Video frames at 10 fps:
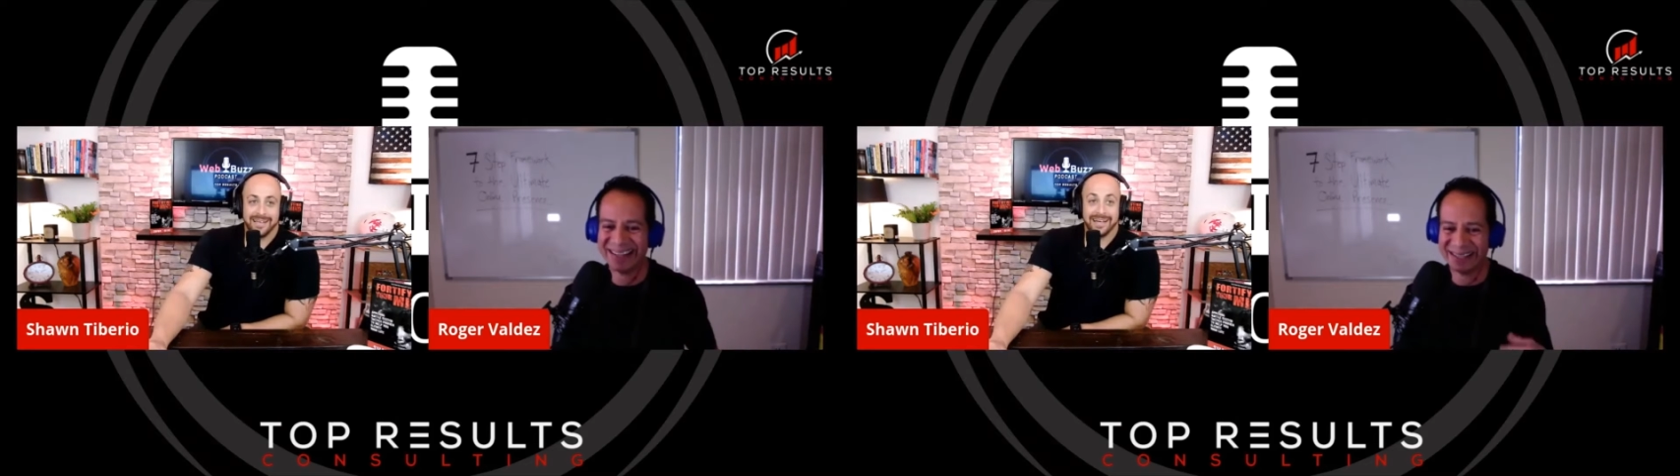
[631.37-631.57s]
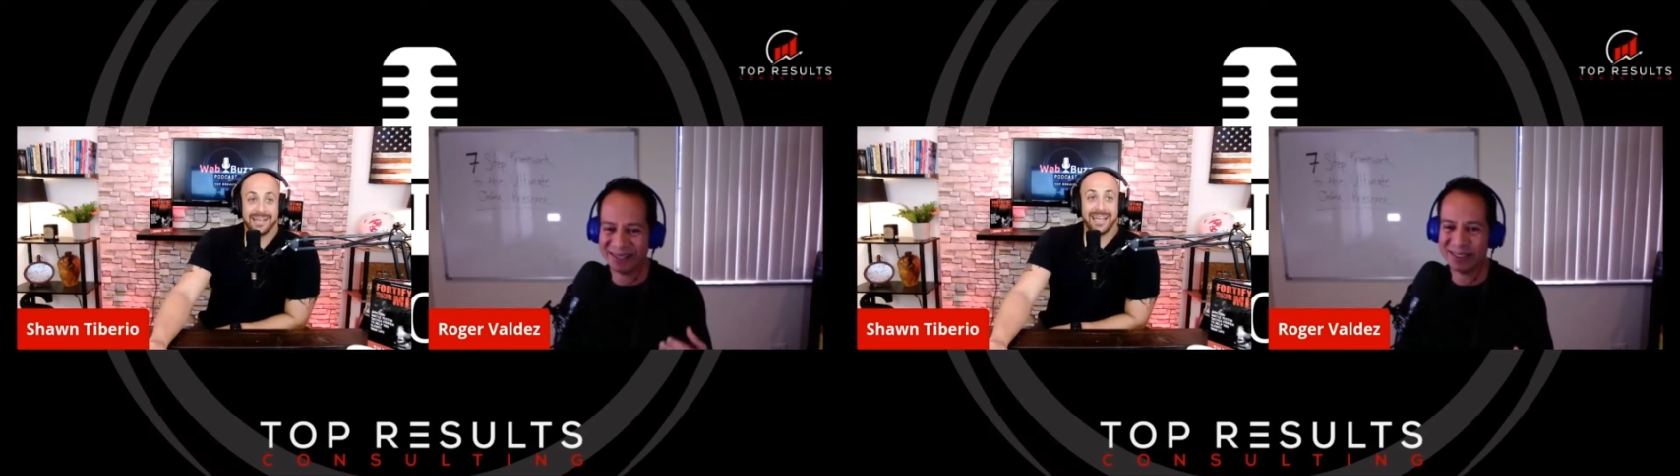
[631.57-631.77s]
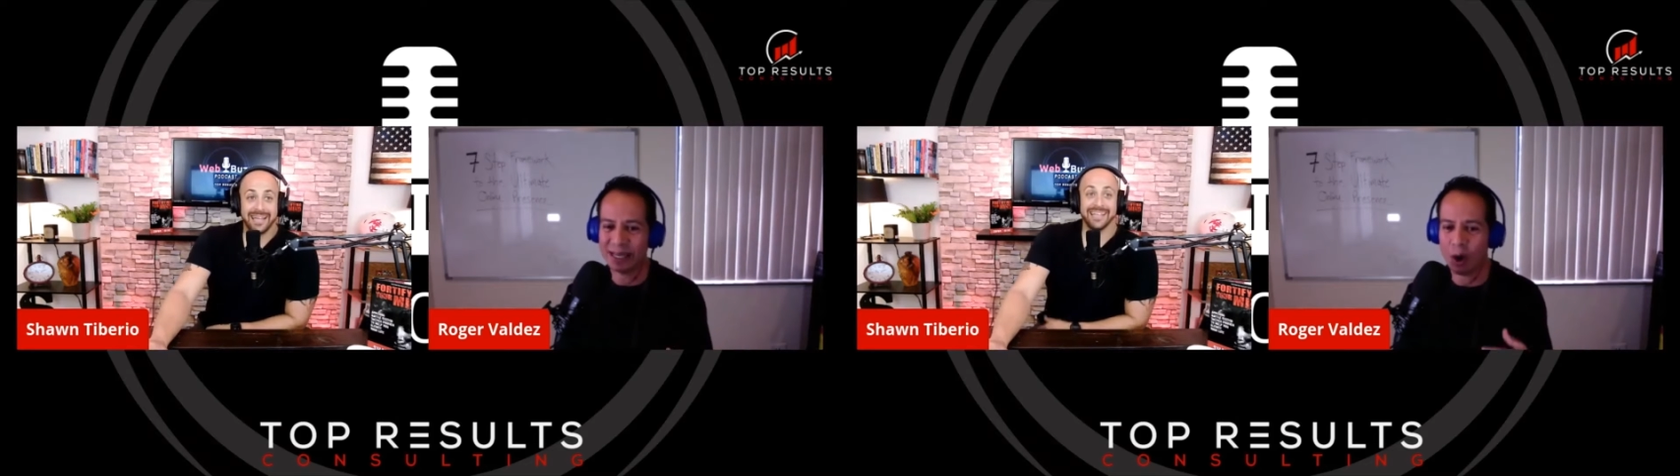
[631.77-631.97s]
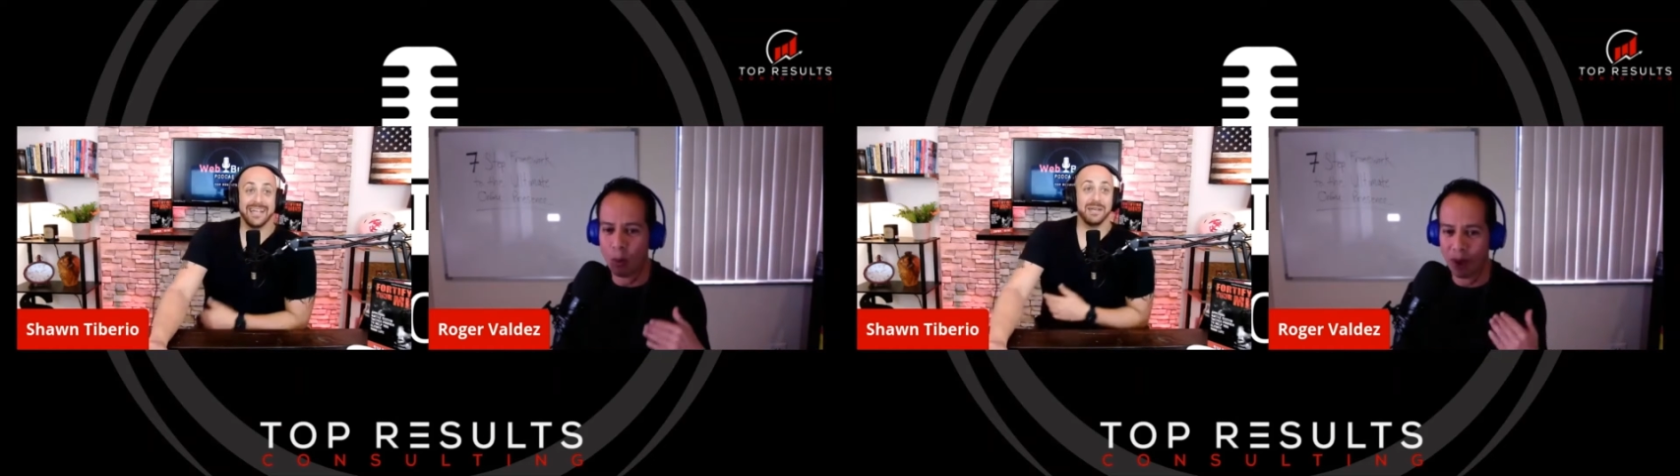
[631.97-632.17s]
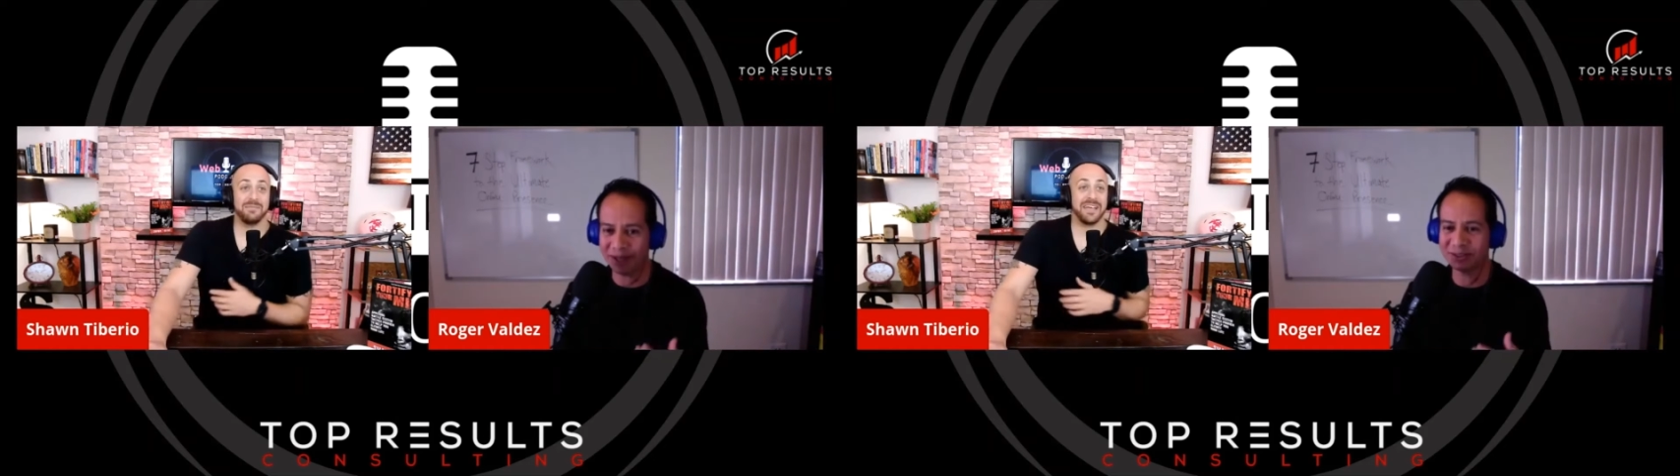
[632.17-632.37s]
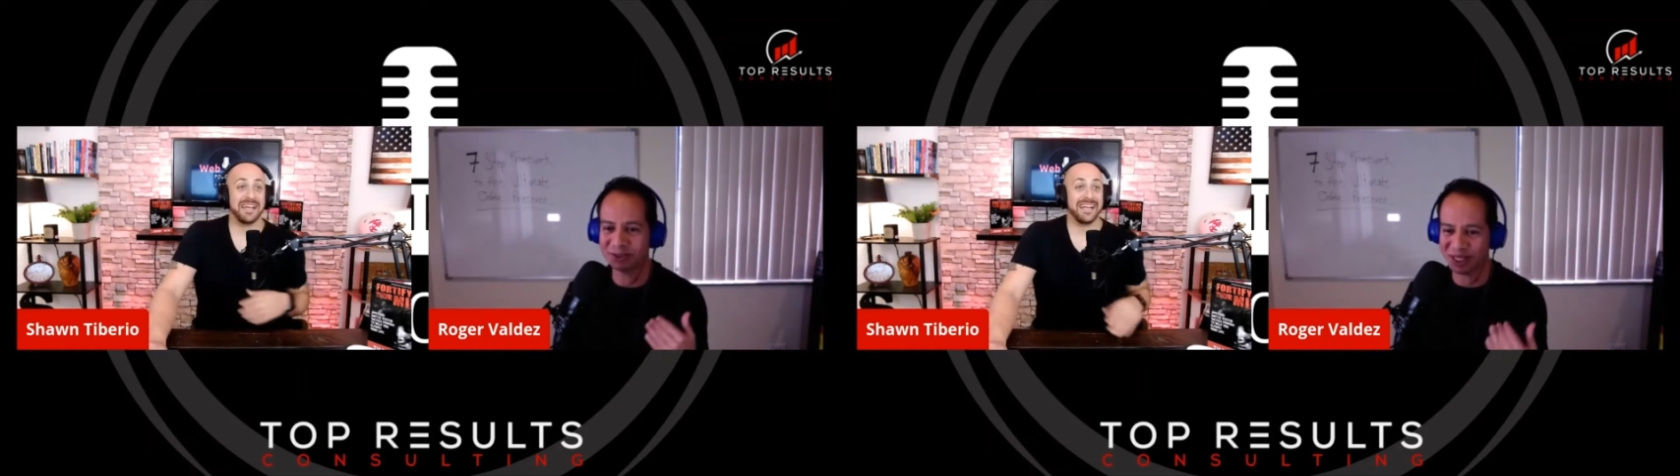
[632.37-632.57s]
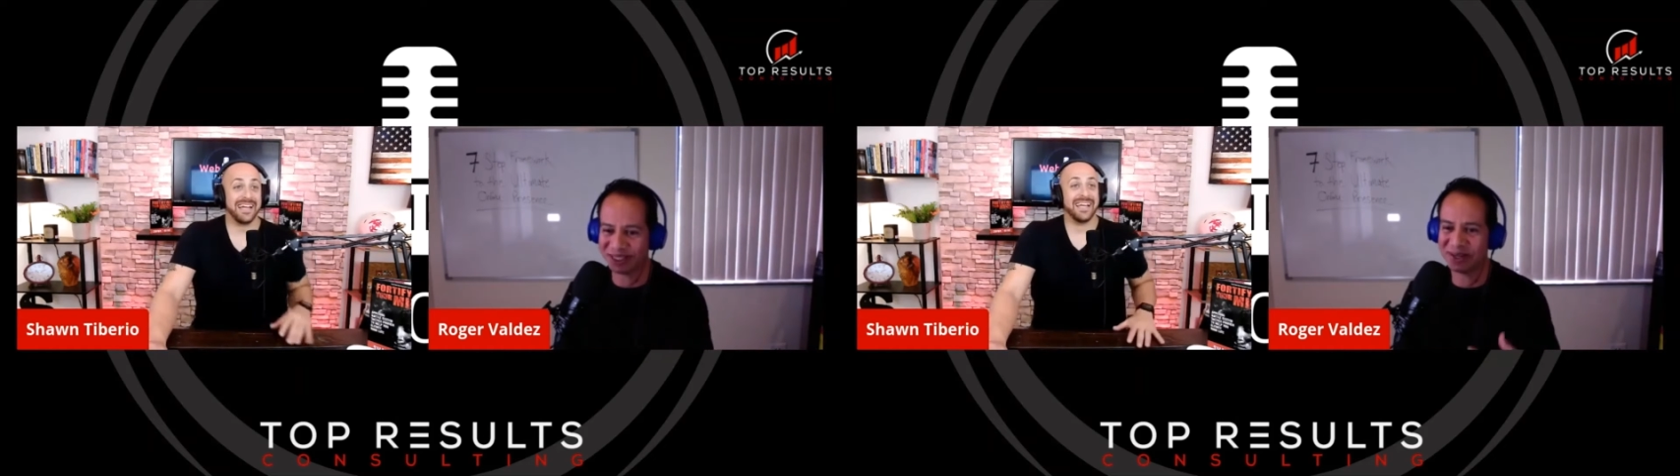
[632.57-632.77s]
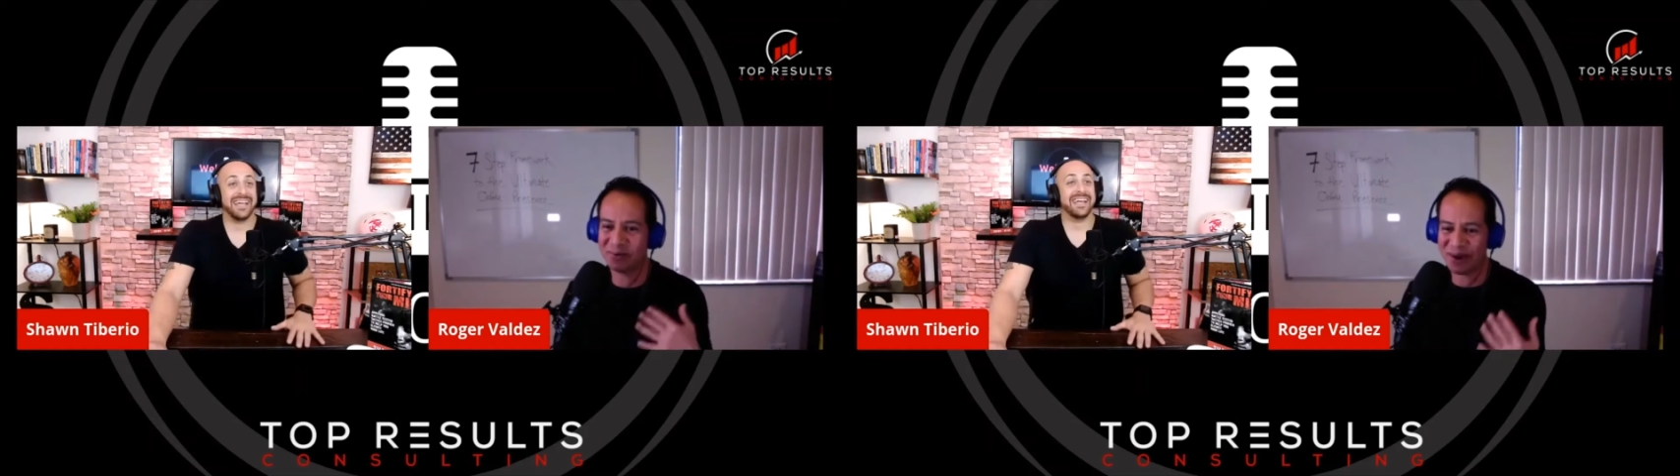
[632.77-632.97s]
literally a
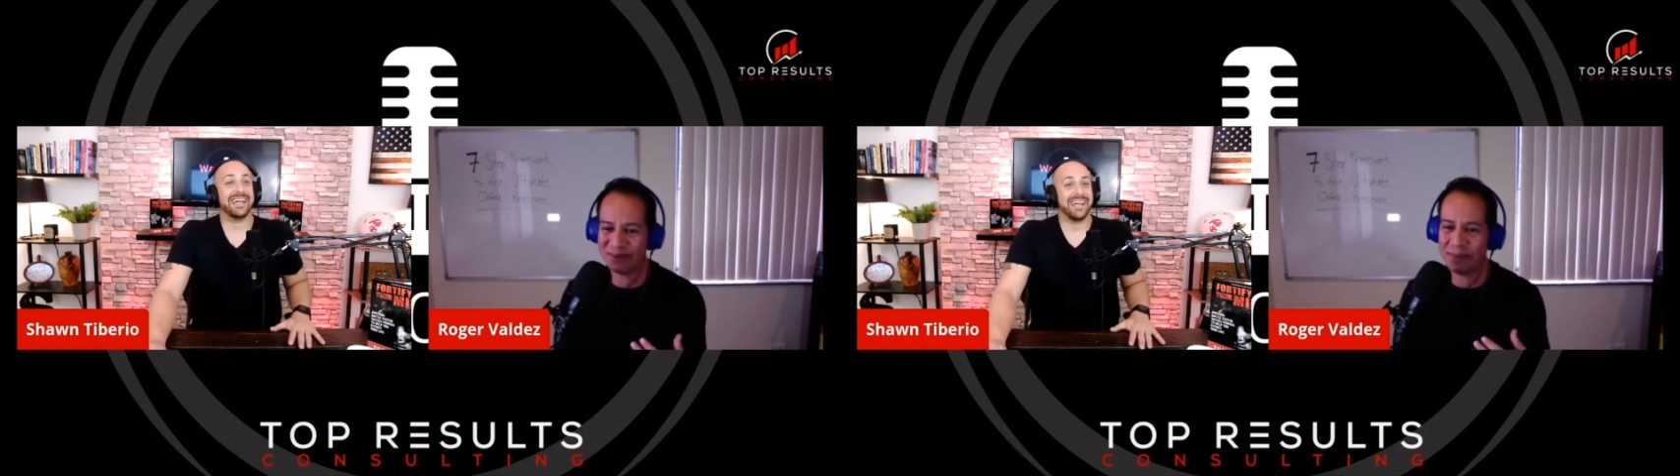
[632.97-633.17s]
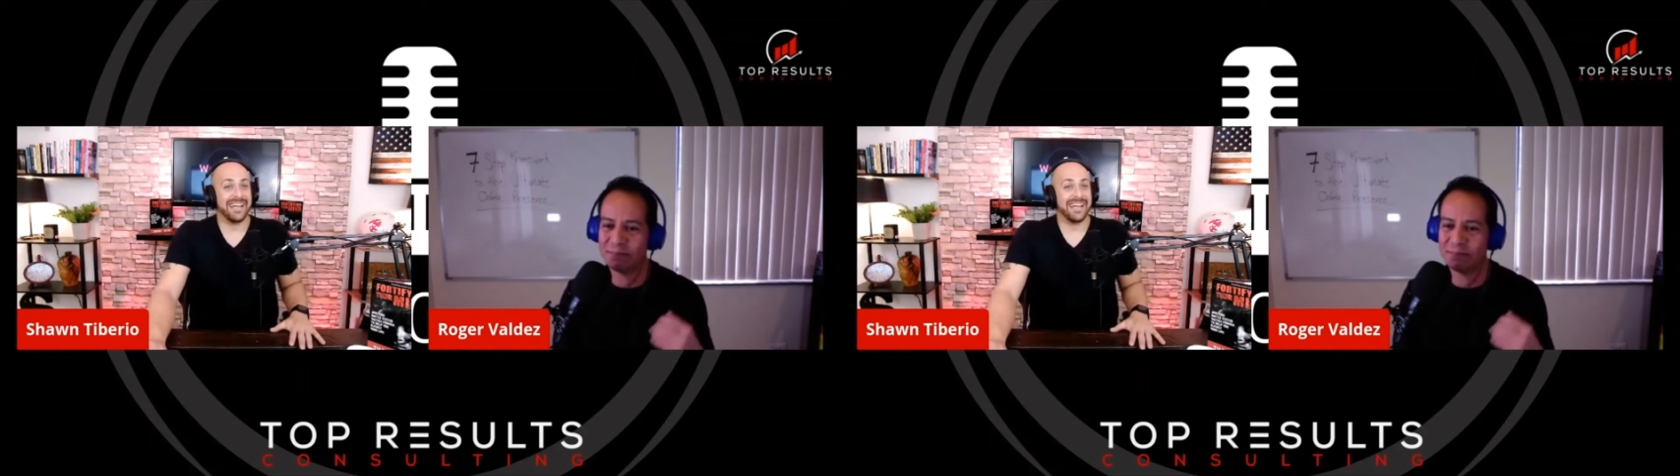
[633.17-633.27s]
well-structured website